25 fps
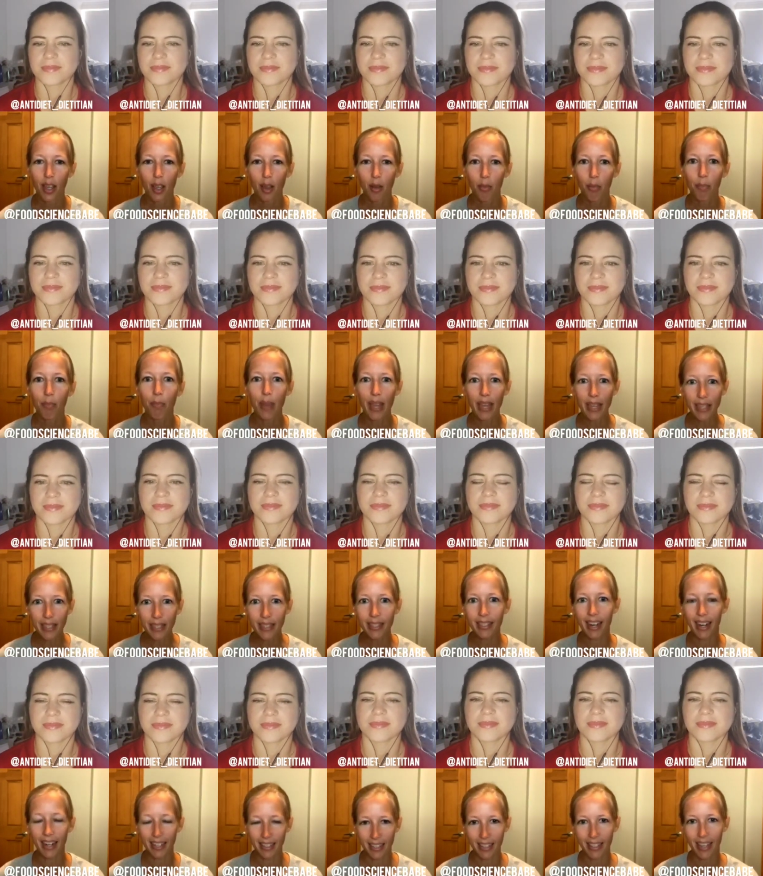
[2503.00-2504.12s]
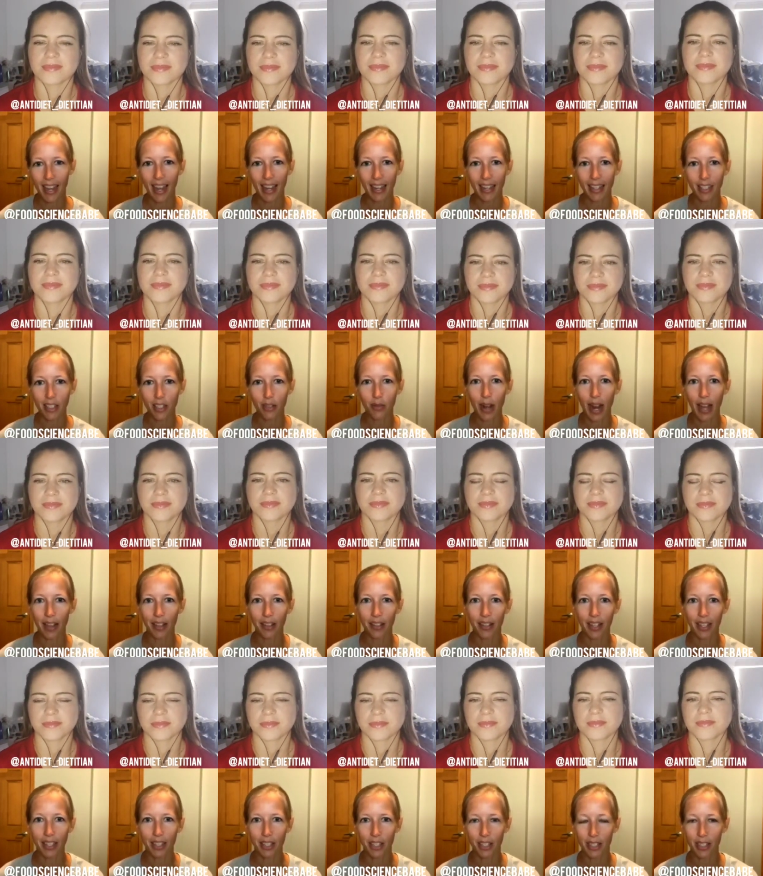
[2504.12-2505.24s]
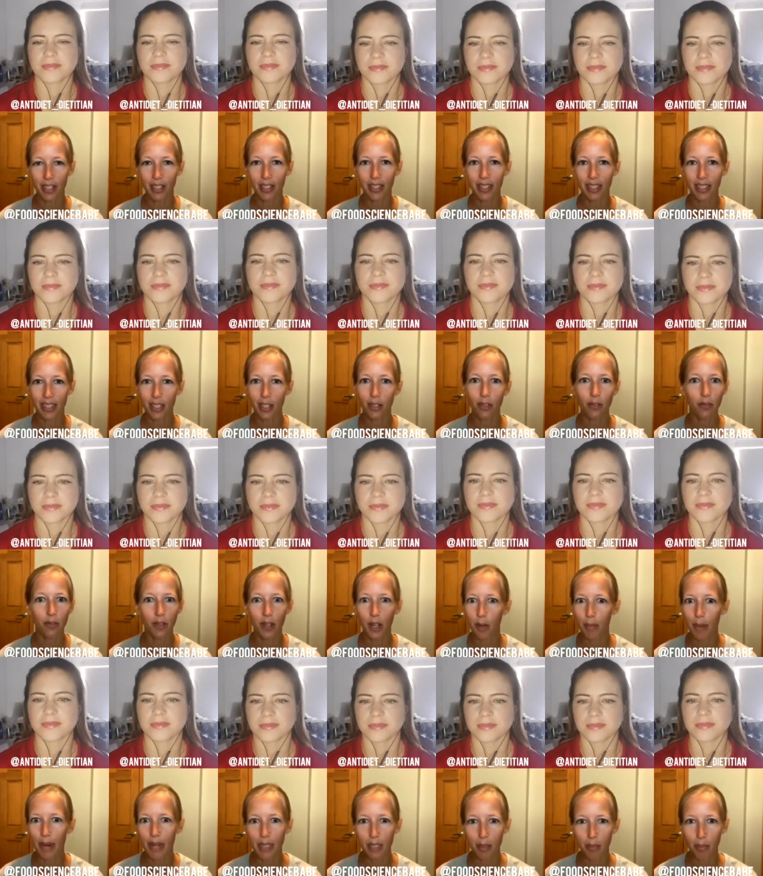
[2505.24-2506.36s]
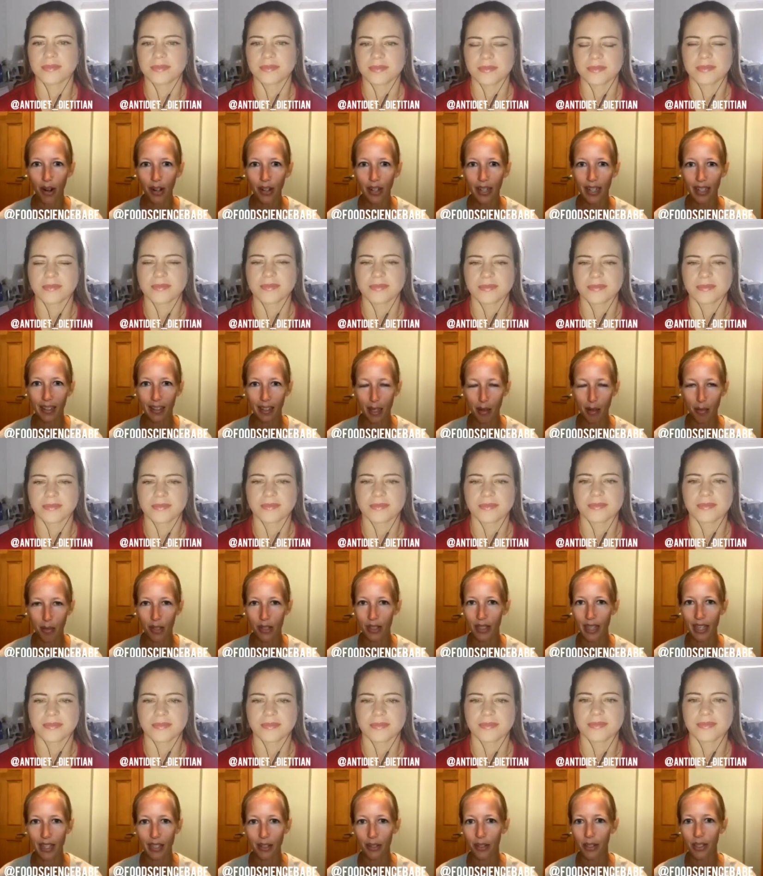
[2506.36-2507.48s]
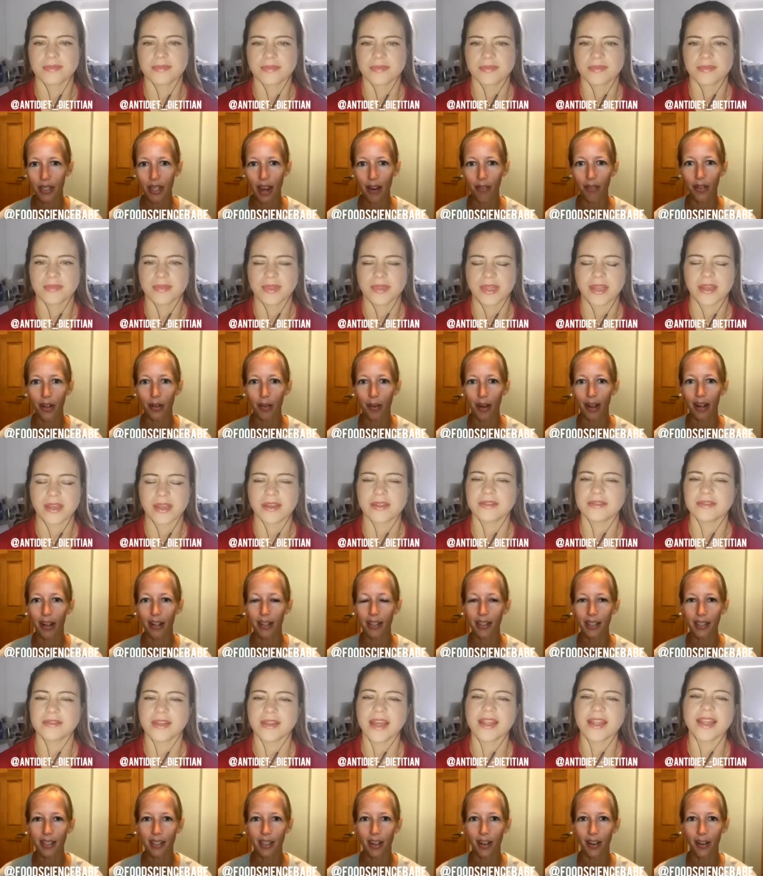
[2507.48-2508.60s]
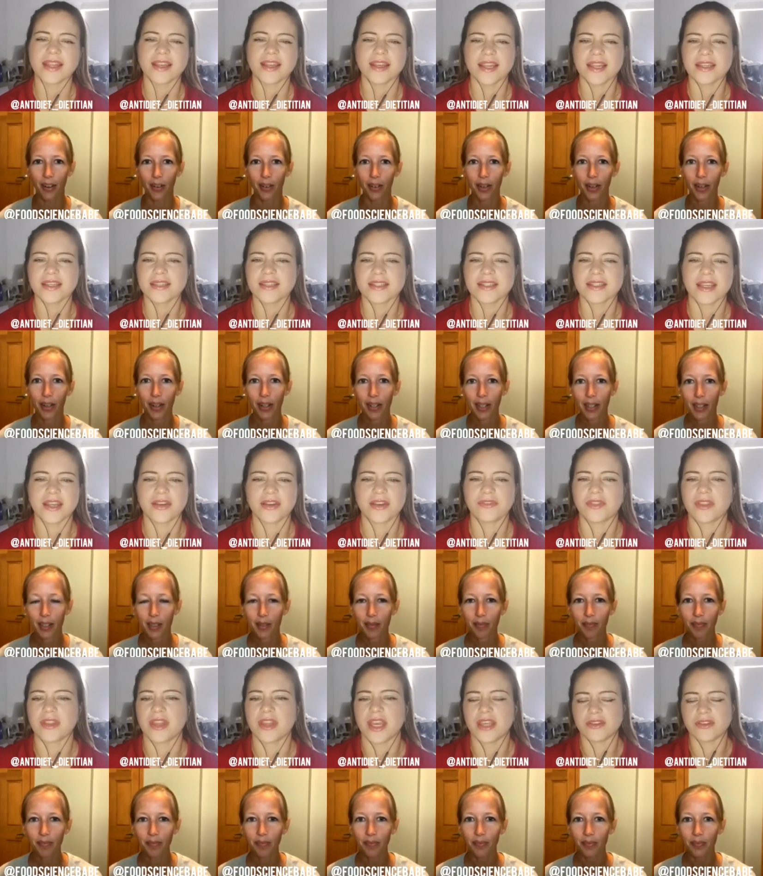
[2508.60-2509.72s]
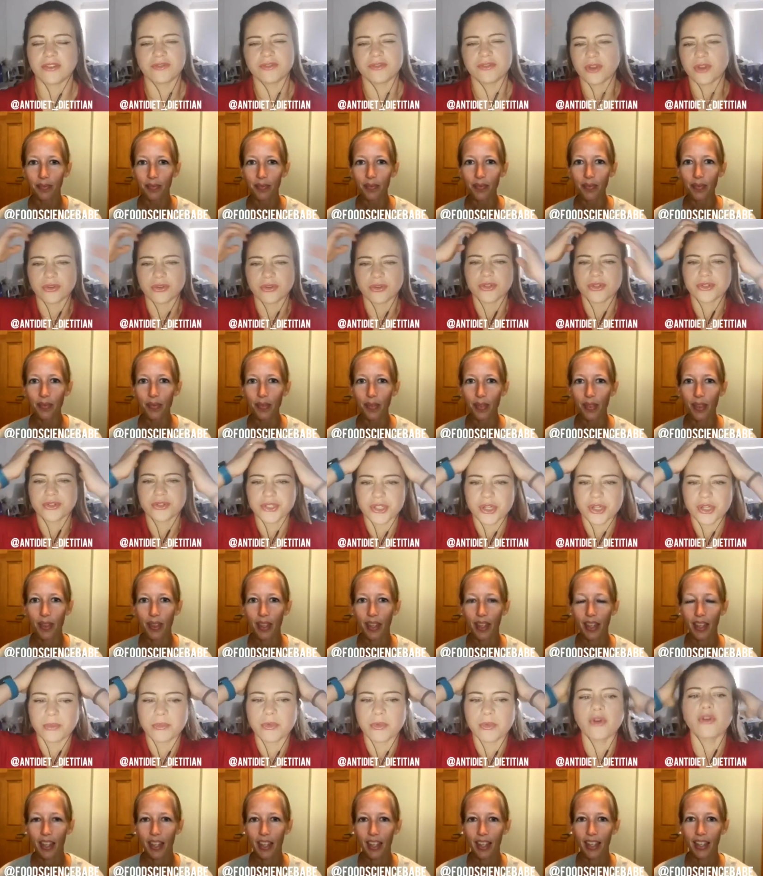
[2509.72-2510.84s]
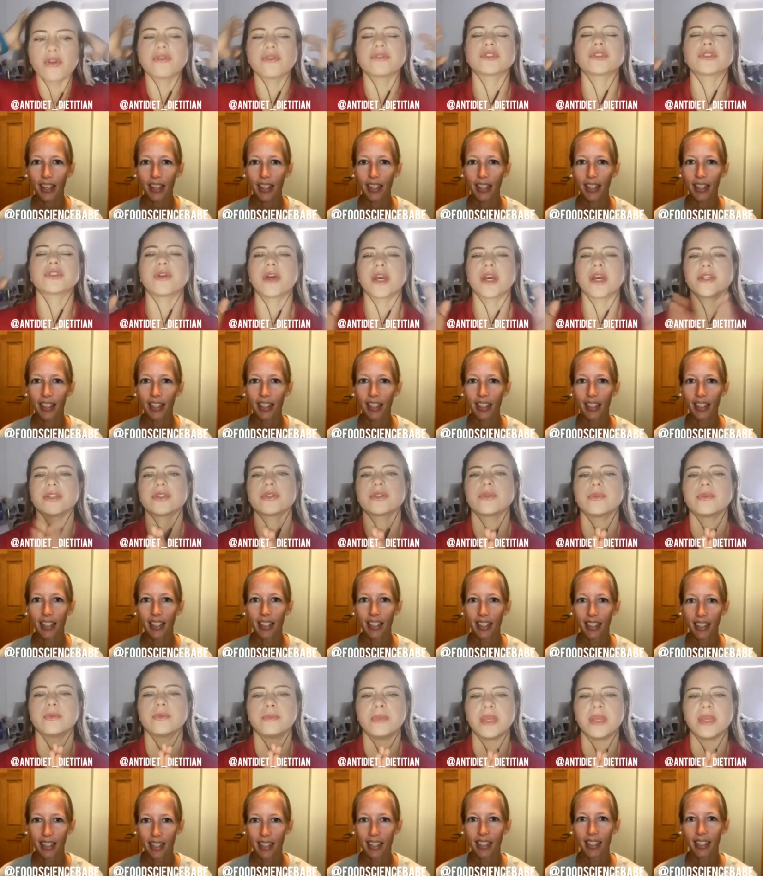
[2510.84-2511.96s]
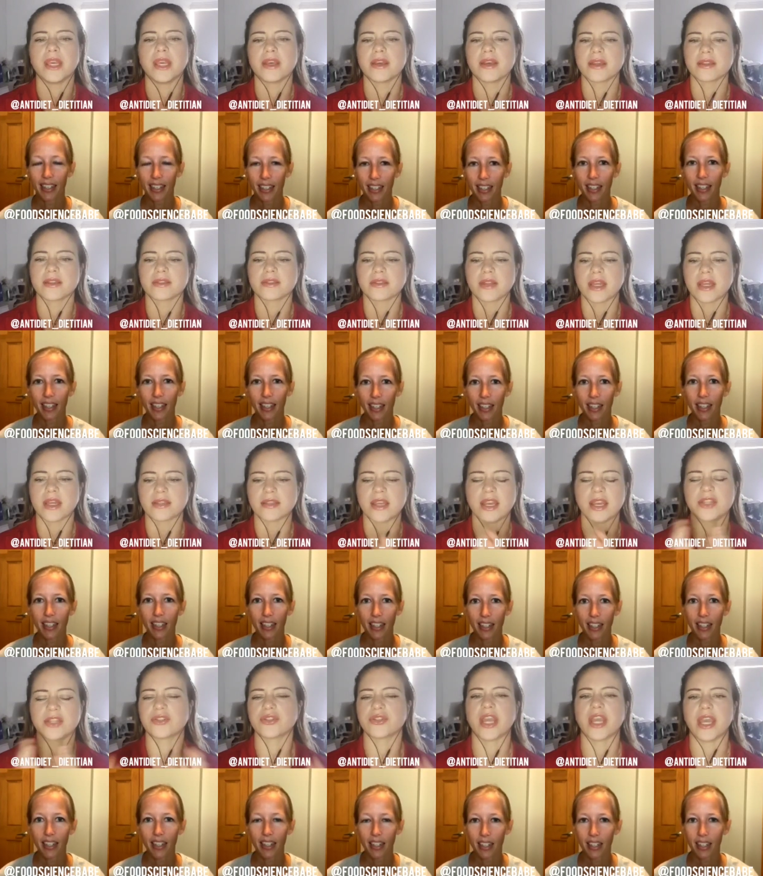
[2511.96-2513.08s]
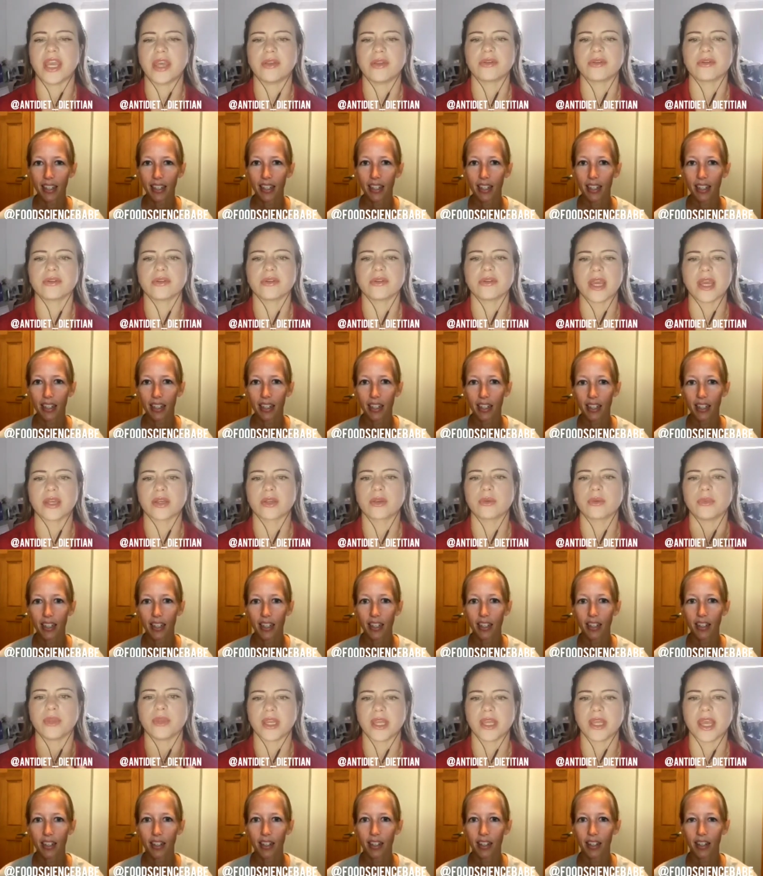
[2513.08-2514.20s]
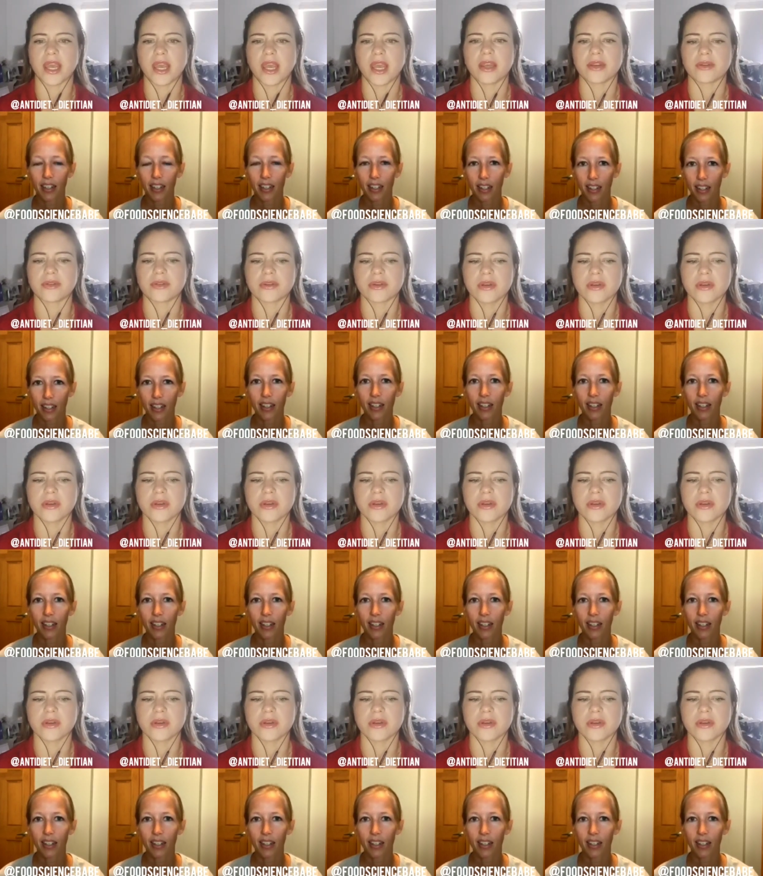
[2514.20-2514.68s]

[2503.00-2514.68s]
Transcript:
Speaker 1: based on science rather than just these fear-based marketing labels that you see everywhere. And, so. and at least
Speaker 2: at the end of the day, you've done your job of trying to be as, as an educator and communicator